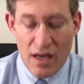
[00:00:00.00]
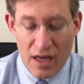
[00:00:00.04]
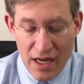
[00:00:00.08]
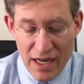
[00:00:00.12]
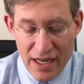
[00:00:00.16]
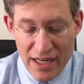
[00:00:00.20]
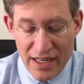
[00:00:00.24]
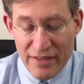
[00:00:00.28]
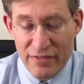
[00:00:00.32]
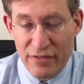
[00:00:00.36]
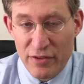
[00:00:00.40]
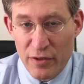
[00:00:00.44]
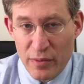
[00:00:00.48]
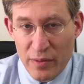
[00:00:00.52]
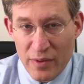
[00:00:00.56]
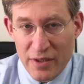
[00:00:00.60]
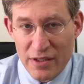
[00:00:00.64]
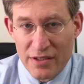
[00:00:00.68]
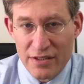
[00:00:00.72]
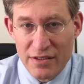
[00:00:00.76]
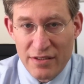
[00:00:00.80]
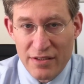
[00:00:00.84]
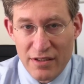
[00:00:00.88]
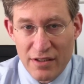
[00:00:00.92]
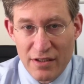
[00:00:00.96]
Hi
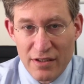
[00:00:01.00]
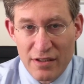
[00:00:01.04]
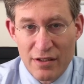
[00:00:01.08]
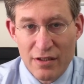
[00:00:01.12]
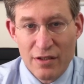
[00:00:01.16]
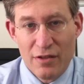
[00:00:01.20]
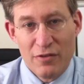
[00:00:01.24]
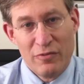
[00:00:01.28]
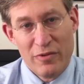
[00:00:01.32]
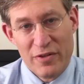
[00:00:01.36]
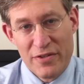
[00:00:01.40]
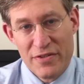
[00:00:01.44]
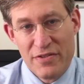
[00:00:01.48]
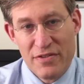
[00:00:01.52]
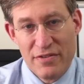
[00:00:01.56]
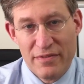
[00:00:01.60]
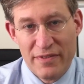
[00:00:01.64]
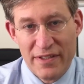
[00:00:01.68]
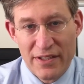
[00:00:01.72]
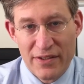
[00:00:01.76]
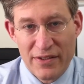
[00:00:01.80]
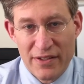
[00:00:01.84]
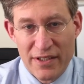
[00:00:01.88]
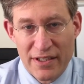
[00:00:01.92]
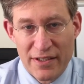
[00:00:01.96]
everyone, Rich
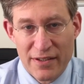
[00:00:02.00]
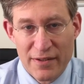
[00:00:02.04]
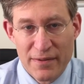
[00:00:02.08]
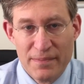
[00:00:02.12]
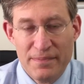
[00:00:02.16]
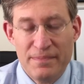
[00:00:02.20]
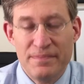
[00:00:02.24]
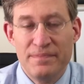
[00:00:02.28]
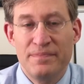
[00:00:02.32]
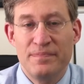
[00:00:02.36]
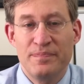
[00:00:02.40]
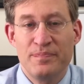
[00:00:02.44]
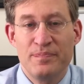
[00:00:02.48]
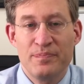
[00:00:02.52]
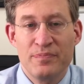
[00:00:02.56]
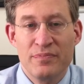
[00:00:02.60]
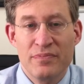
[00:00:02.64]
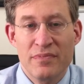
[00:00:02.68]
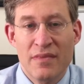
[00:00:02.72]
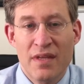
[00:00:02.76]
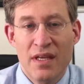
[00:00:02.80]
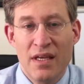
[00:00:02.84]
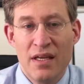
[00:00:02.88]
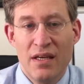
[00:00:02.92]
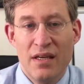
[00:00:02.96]
Savell here.
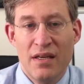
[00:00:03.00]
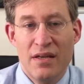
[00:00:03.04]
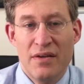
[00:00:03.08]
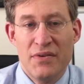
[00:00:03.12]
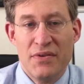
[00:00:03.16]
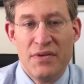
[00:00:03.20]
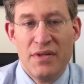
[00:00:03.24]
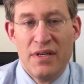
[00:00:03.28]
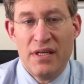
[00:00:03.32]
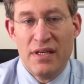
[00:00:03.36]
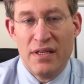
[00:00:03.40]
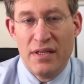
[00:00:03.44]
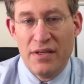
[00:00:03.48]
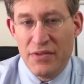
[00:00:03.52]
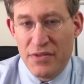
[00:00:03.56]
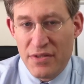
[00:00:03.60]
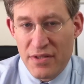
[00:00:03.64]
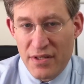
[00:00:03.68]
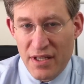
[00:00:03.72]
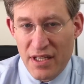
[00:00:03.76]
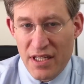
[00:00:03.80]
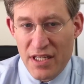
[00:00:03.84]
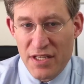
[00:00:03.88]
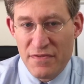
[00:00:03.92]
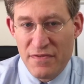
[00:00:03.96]
In
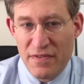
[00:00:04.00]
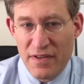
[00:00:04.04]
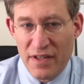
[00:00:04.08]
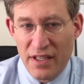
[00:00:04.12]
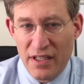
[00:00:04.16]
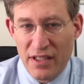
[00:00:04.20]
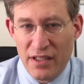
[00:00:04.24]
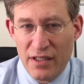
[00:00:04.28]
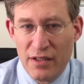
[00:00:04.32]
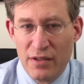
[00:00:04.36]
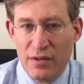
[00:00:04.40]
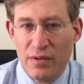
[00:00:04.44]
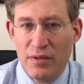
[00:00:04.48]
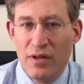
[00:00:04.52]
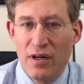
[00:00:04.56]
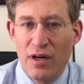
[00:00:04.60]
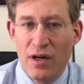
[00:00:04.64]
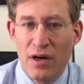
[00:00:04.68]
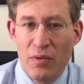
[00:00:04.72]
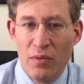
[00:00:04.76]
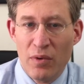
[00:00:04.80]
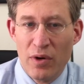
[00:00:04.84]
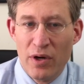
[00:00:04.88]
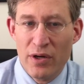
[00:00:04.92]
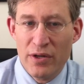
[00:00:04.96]
today's video,
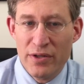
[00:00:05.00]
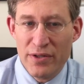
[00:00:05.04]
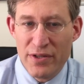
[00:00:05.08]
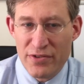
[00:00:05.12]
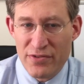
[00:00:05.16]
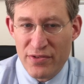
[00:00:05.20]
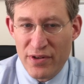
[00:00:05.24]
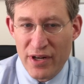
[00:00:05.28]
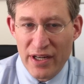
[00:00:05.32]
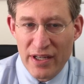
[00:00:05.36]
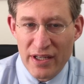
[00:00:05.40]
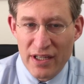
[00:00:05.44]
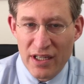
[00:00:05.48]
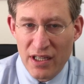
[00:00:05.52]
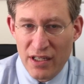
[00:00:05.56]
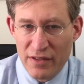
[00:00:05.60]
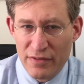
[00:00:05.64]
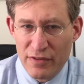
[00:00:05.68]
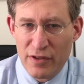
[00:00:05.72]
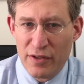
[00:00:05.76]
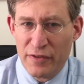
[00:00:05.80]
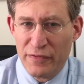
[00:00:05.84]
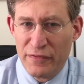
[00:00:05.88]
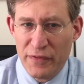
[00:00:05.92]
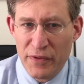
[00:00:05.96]
we're going to try to
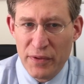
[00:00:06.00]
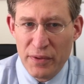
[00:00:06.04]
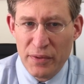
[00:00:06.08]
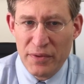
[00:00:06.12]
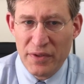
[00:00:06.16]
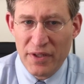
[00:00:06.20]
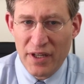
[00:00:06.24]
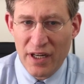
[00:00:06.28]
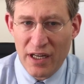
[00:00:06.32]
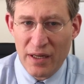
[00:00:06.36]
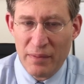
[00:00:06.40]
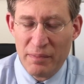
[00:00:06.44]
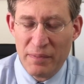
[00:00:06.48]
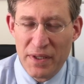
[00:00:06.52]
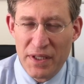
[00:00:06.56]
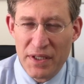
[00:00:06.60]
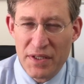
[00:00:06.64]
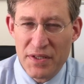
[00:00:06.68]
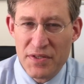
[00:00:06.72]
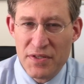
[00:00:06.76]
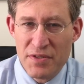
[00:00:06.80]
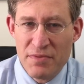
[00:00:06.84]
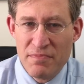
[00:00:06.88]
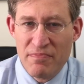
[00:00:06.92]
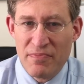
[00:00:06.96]
cover a few
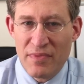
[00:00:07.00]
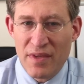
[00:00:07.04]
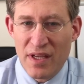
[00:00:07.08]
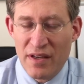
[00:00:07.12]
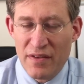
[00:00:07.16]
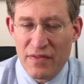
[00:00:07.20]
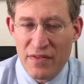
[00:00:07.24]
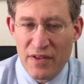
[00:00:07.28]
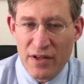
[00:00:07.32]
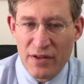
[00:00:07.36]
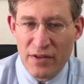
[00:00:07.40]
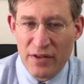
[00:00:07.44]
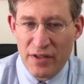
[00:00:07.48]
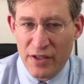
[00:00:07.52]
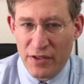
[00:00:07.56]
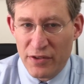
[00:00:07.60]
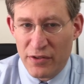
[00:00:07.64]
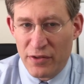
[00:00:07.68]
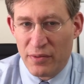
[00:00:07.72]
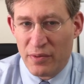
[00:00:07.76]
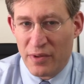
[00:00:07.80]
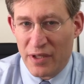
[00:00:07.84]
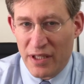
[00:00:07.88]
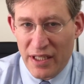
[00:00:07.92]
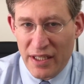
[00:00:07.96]
topics that are
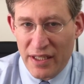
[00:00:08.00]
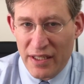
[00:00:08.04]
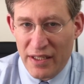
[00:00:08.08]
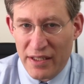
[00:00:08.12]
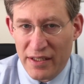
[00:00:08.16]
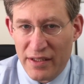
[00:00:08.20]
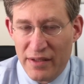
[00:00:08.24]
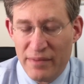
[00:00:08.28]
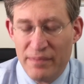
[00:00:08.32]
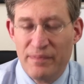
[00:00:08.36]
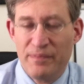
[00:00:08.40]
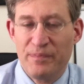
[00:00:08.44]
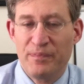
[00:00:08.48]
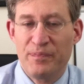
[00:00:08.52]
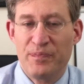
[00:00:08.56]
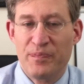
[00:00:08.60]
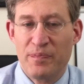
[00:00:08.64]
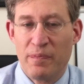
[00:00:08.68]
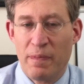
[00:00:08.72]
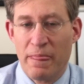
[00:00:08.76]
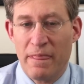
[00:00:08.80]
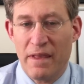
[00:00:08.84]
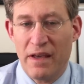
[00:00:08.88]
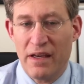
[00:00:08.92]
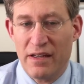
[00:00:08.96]
interrelated,
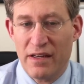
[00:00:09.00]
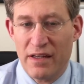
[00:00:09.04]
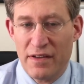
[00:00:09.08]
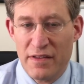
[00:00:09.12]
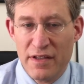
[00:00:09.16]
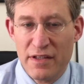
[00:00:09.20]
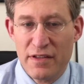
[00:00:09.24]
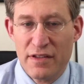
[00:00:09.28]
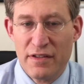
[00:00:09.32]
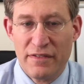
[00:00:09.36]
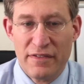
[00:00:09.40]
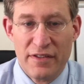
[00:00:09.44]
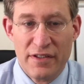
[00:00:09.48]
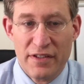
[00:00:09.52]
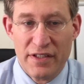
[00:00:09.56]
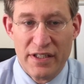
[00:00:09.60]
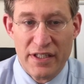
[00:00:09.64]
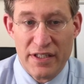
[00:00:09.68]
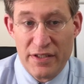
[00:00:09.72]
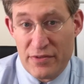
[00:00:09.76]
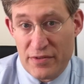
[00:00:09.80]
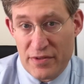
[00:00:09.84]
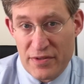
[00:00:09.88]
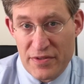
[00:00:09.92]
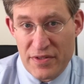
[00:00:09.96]
and I think they're very
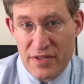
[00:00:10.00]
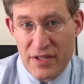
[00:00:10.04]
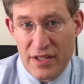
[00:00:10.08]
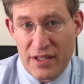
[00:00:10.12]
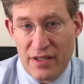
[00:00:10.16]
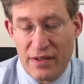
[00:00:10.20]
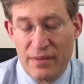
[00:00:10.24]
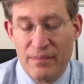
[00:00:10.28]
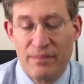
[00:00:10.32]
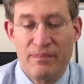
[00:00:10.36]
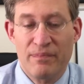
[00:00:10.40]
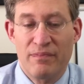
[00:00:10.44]
interesting.